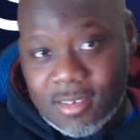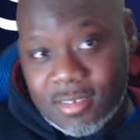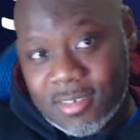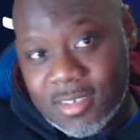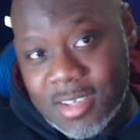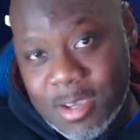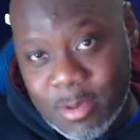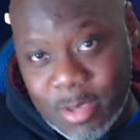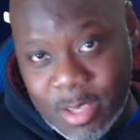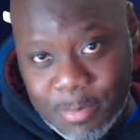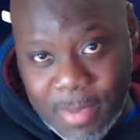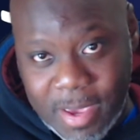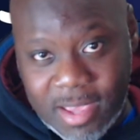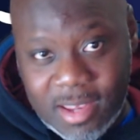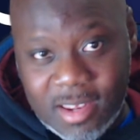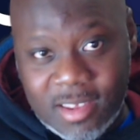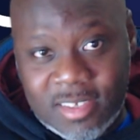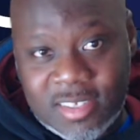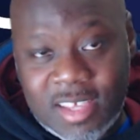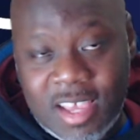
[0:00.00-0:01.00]
He made
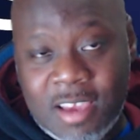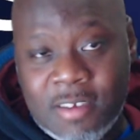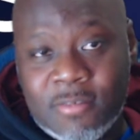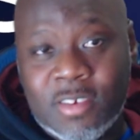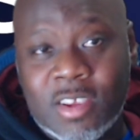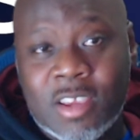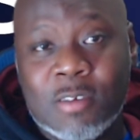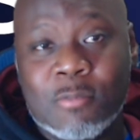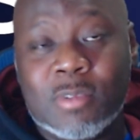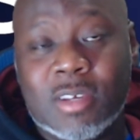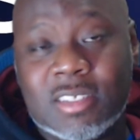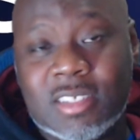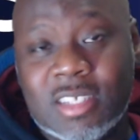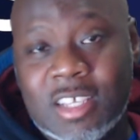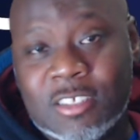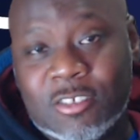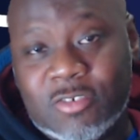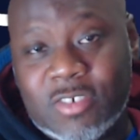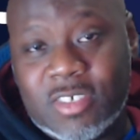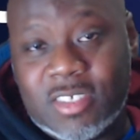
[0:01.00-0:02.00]
it sound it was
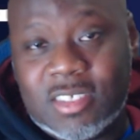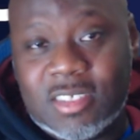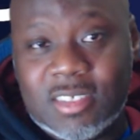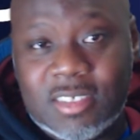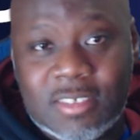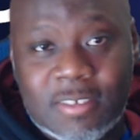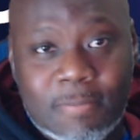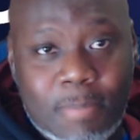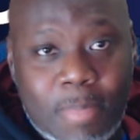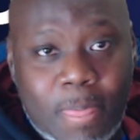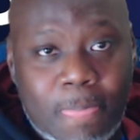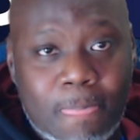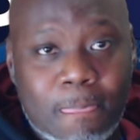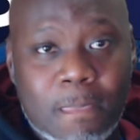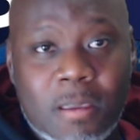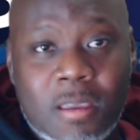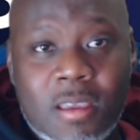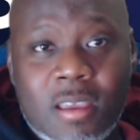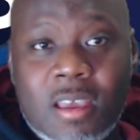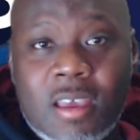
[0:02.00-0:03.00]
interesting
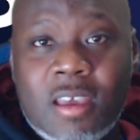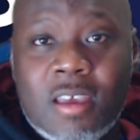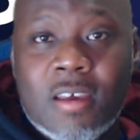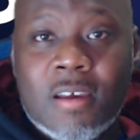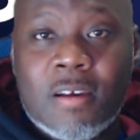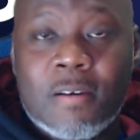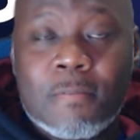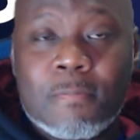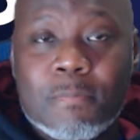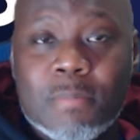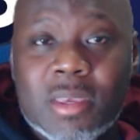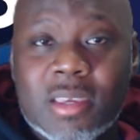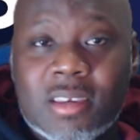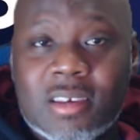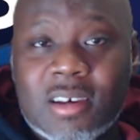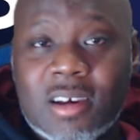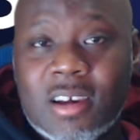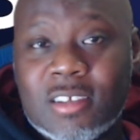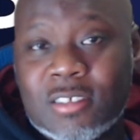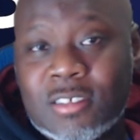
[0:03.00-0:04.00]

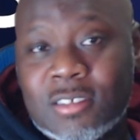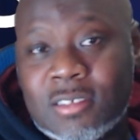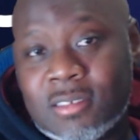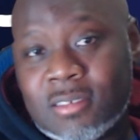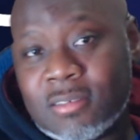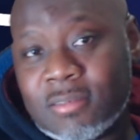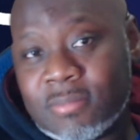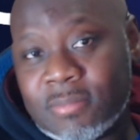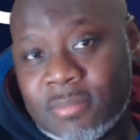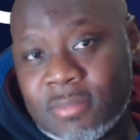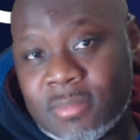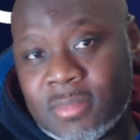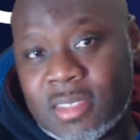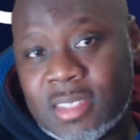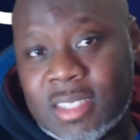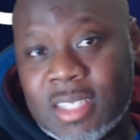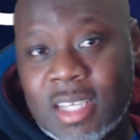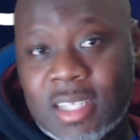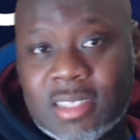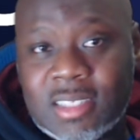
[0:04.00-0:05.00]
because
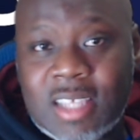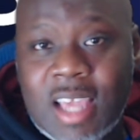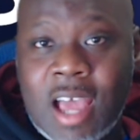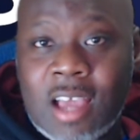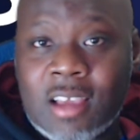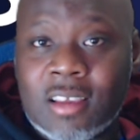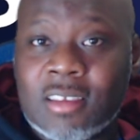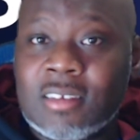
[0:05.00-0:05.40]
TikTok.